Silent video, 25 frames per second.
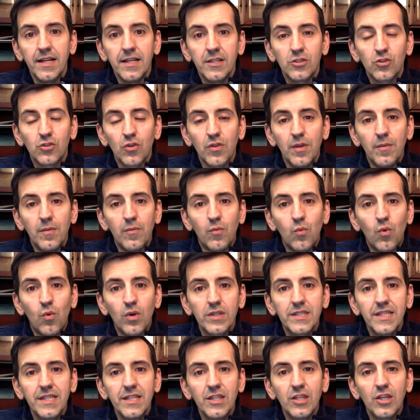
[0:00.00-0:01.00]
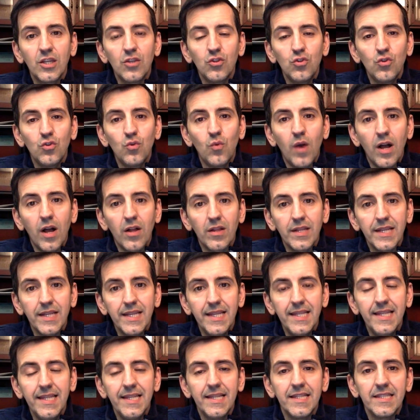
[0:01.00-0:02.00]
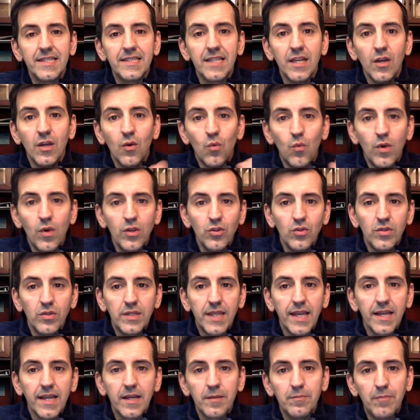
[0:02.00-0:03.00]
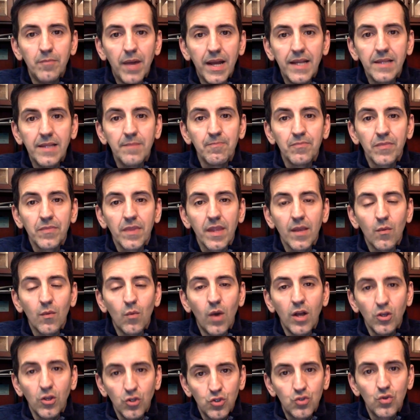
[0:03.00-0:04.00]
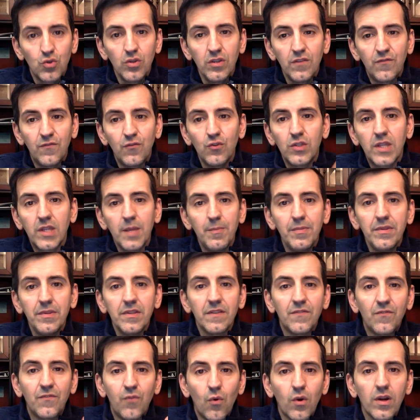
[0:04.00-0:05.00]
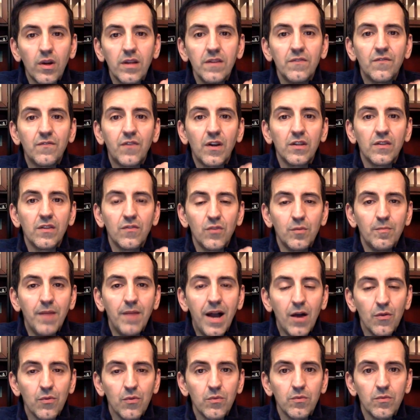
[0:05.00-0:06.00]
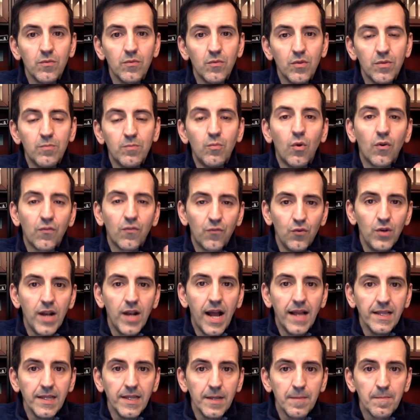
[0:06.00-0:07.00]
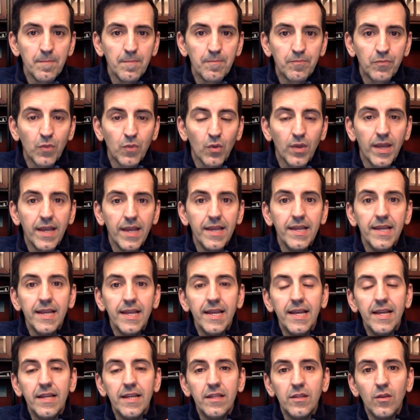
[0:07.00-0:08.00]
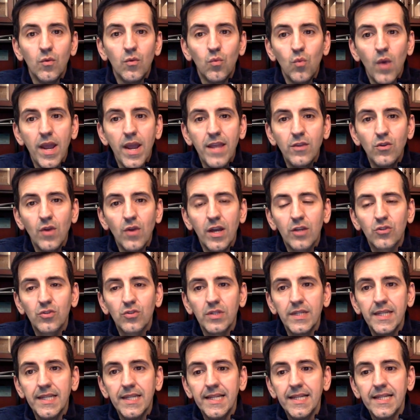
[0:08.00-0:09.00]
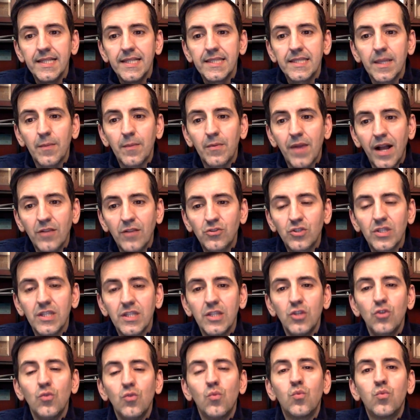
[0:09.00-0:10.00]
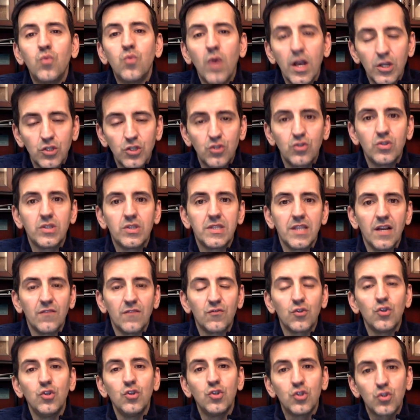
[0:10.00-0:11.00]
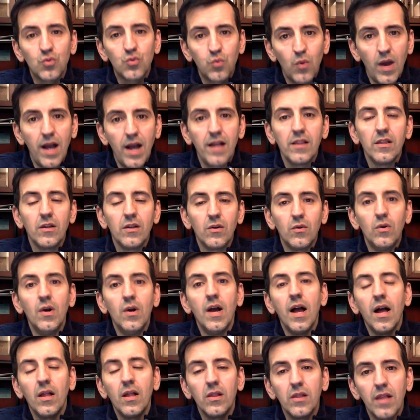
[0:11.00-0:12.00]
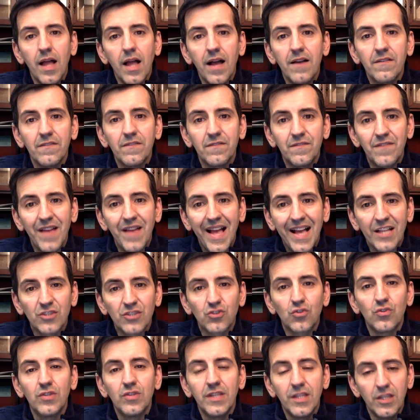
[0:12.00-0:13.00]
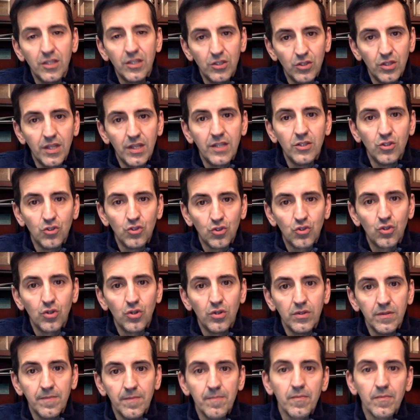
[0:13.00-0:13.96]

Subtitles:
So the worst thing you can do while eating is when you take a bite, while you're chewing your food, keeping the fork in front of your mouth with more food on it. Okay, in the way you actually subconsciously you rush yourself, so you swallow a lot faster than you should.